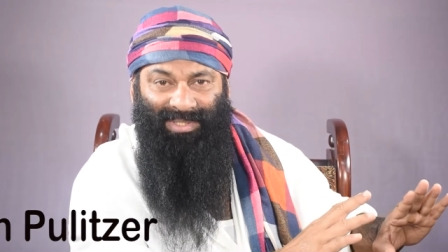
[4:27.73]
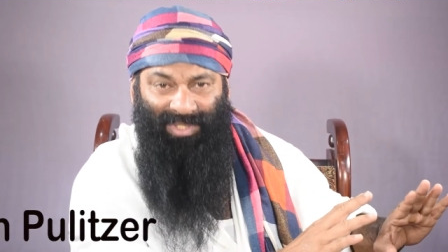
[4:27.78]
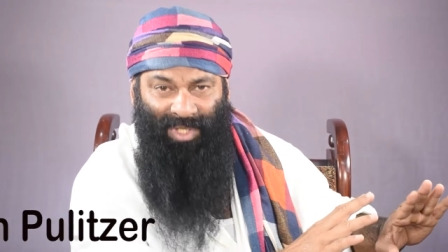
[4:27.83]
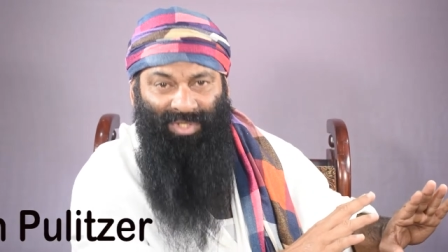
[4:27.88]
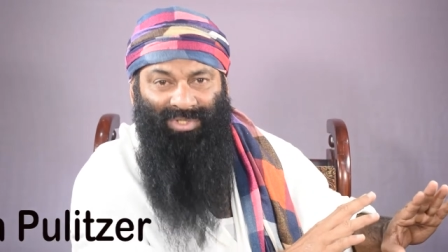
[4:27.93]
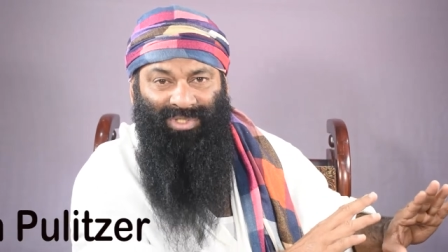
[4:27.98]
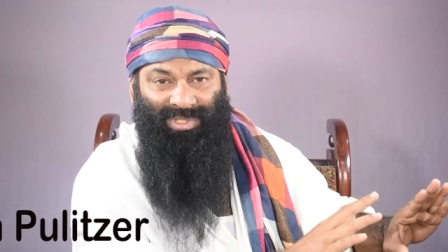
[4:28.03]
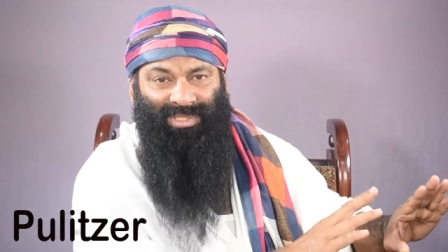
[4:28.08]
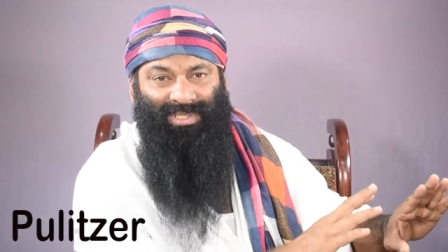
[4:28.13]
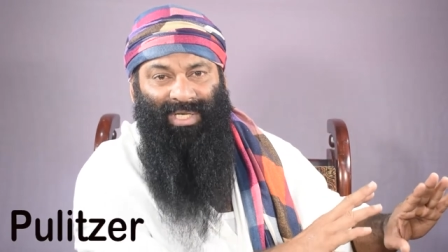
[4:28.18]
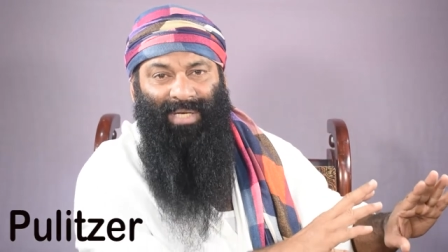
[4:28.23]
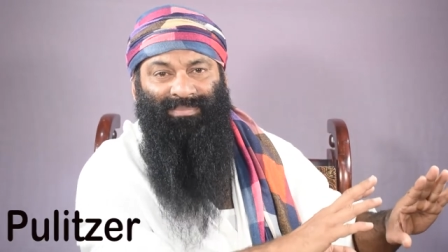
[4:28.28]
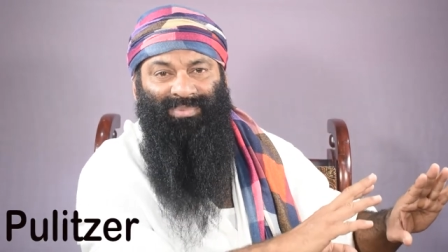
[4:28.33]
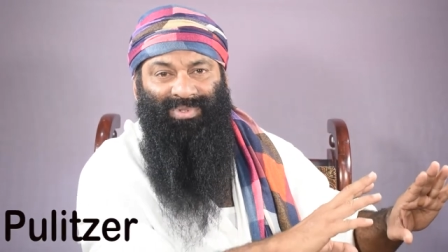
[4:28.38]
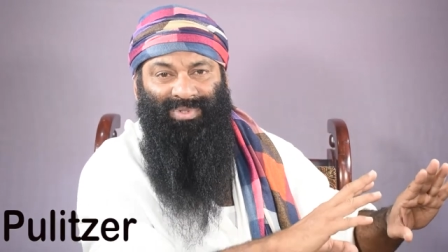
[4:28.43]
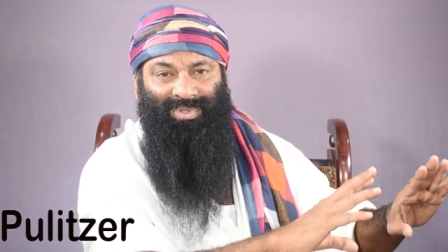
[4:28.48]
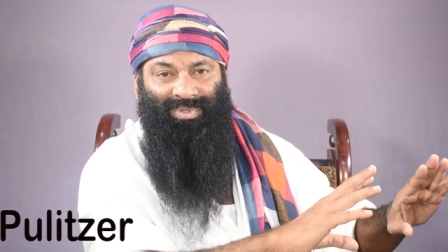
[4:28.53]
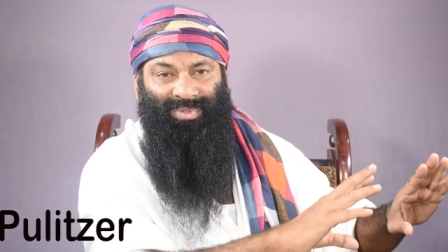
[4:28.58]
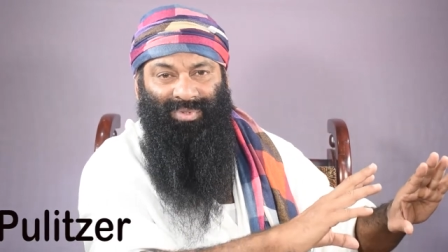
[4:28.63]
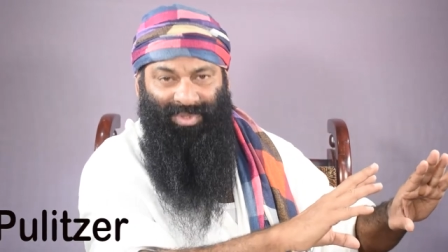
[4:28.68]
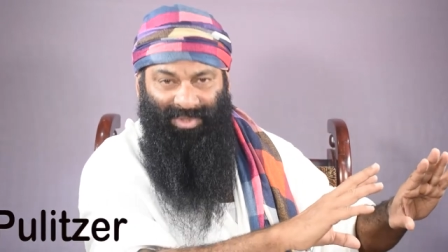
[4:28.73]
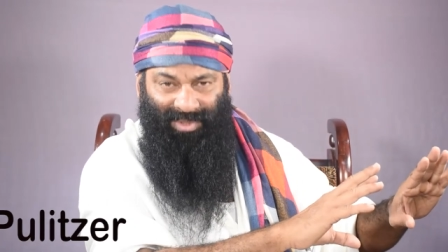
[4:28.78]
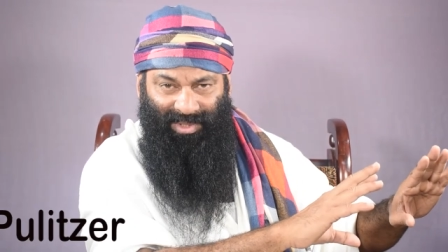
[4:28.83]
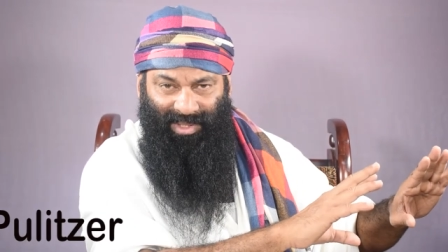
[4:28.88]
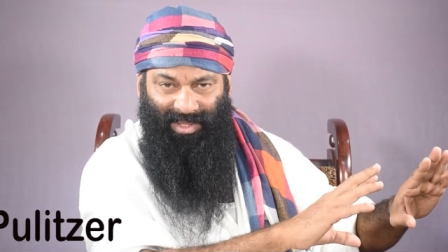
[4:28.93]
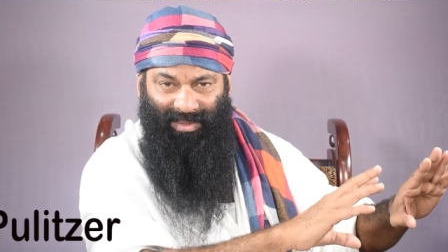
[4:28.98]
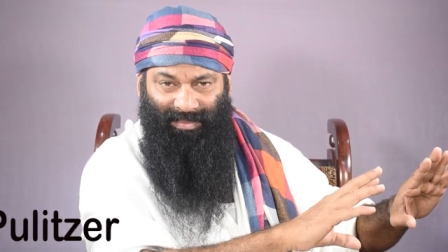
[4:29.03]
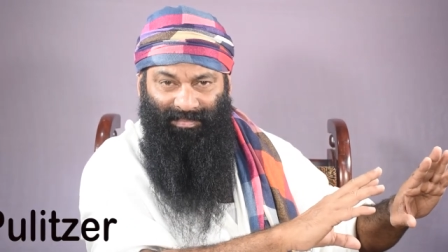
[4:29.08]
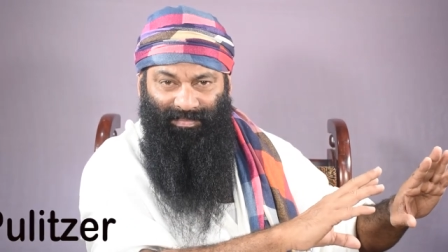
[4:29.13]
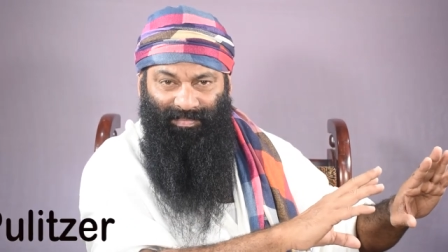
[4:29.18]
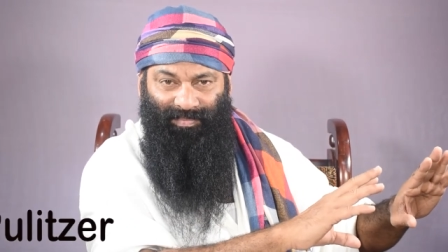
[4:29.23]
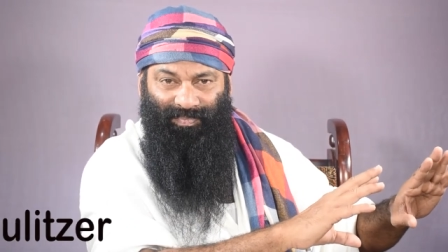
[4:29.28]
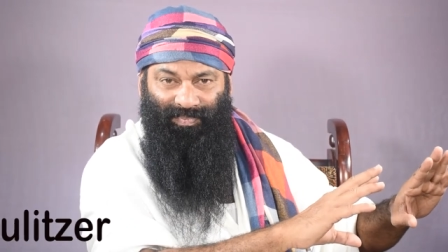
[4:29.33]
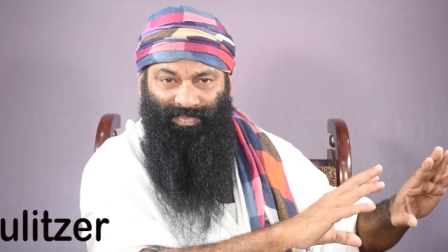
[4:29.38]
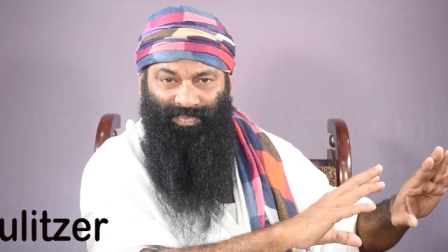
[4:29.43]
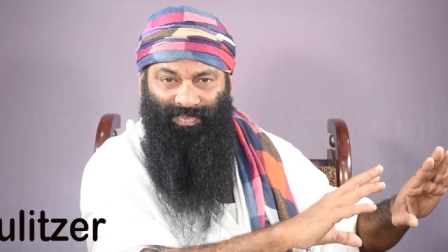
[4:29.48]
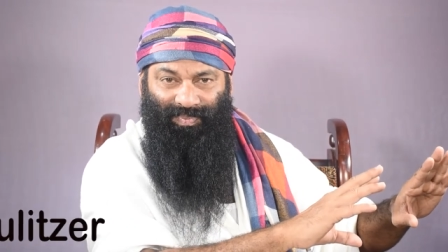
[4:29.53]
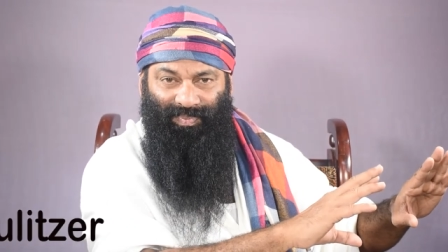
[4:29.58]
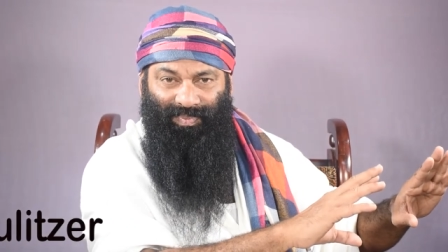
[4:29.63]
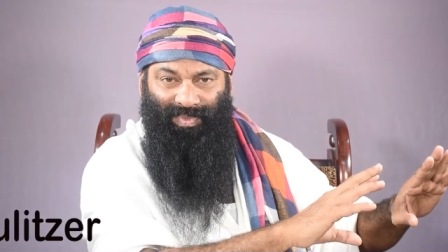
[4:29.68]
your Sanskriti.
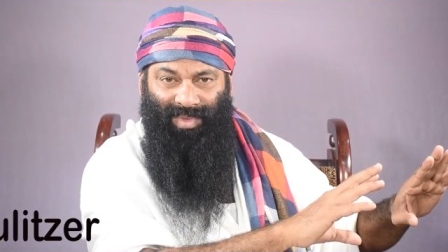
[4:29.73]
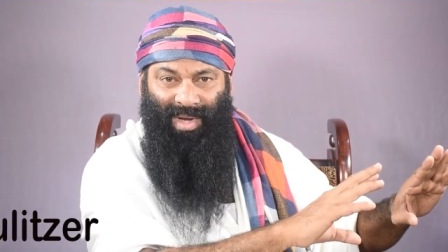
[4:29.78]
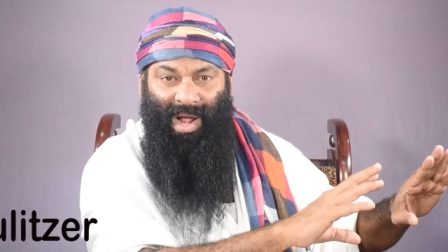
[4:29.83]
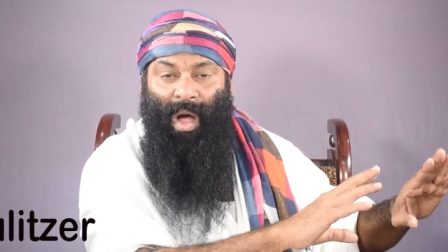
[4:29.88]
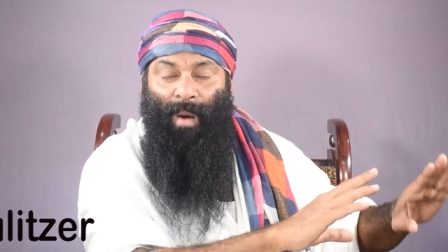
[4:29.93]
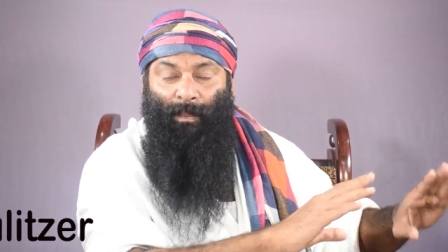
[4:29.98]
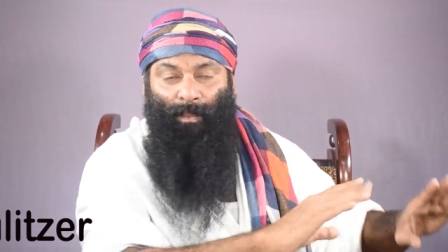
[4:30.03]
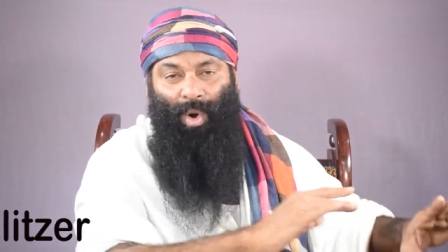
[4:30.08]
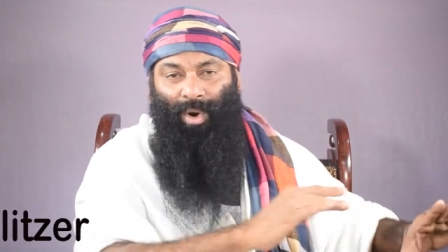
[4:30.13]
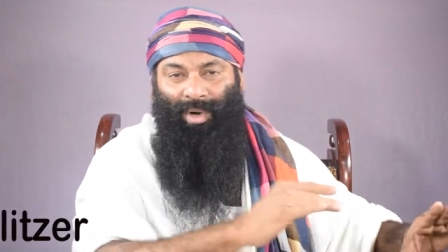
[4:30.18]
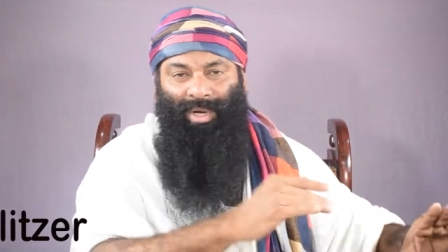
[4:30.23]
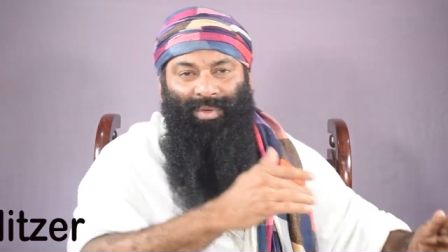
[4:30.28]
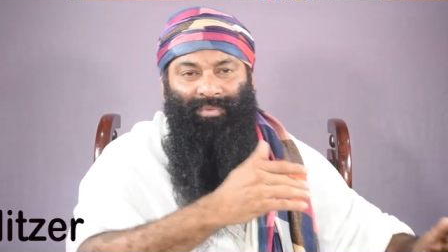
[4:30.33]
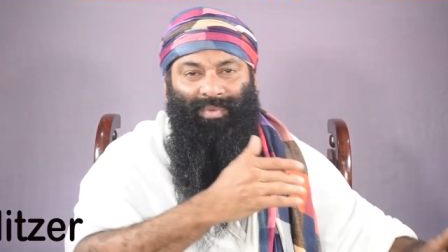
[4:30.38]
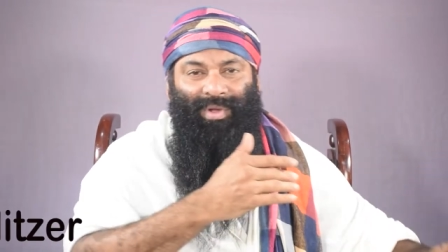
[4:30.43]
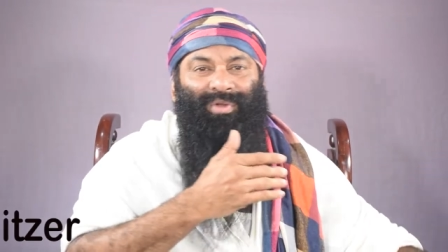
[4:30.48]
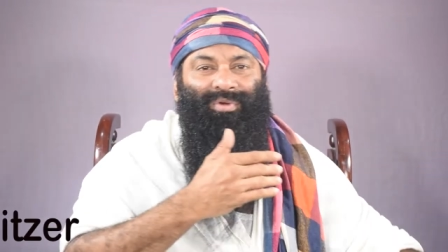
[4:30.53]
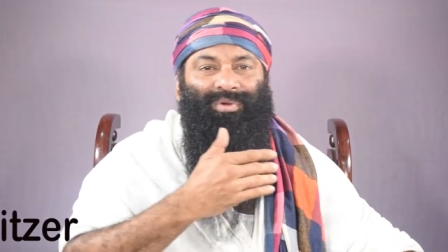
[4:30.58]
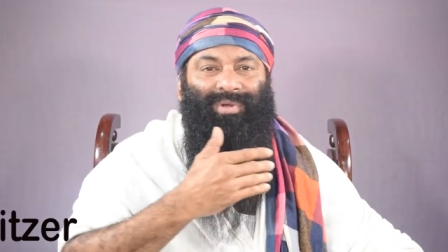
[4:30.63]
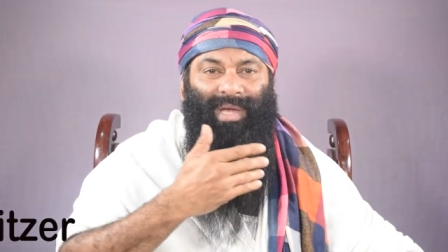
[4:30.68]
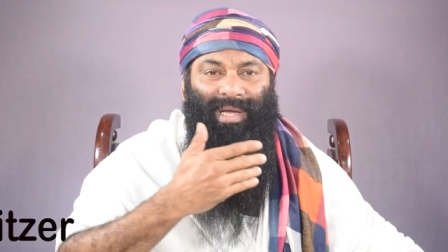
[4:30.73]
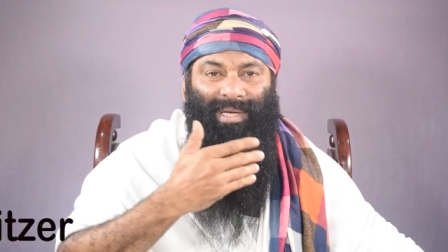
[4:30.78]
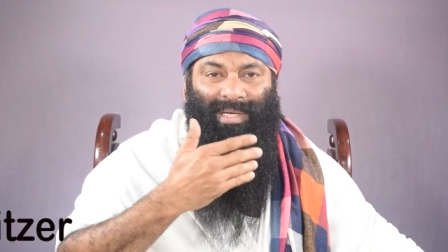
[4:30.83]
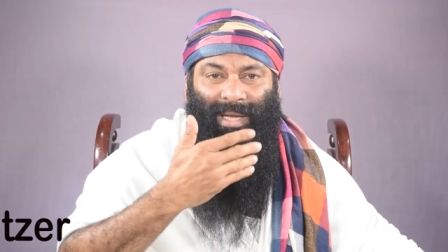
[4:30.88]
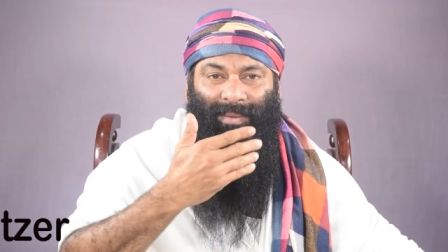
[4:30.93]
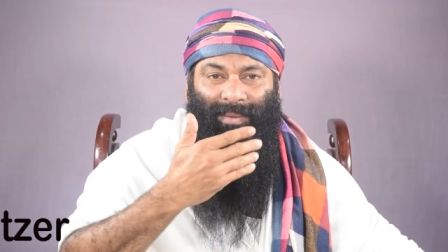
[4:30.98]
Morning when you get